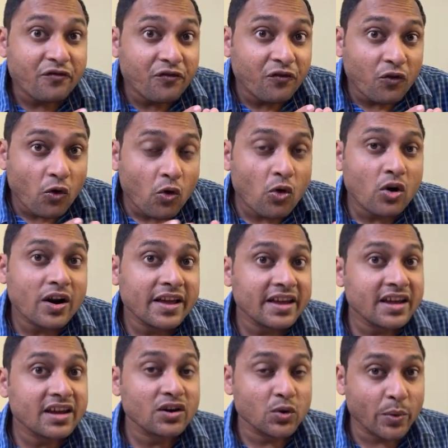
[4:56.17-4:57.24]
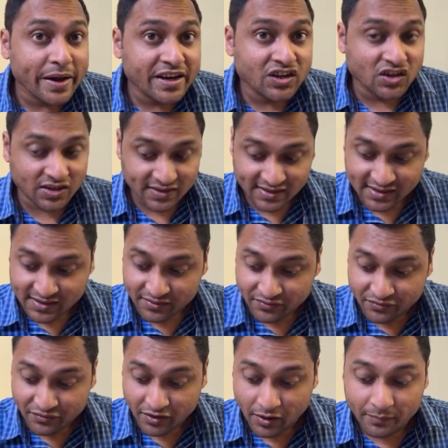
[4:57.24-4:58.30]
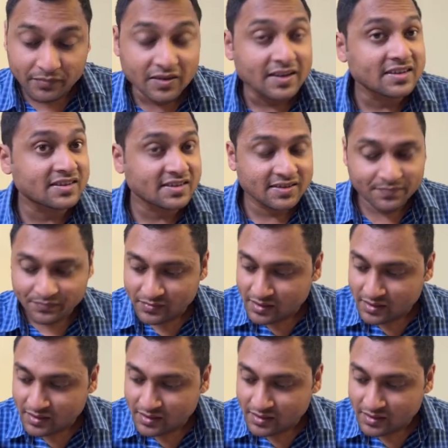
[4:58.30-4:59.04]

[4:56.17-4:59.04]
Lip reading: 4 equations from this.